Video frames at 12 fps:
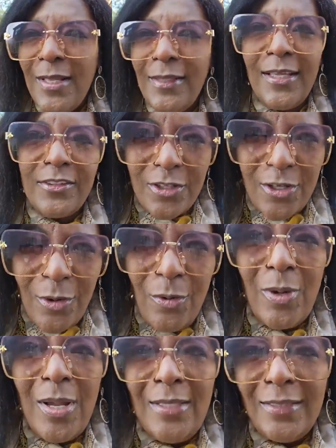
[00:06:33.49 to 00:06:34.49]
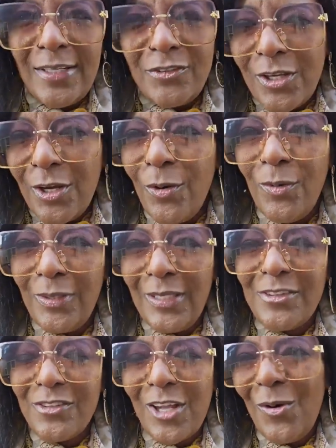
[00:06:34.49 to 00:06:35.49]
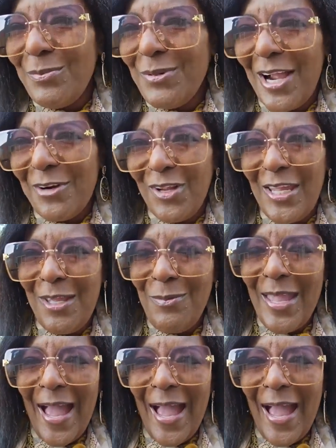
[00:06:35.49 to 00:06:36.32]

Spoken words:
Let's go. Let's go. Let's go. I'm Dr. Amy.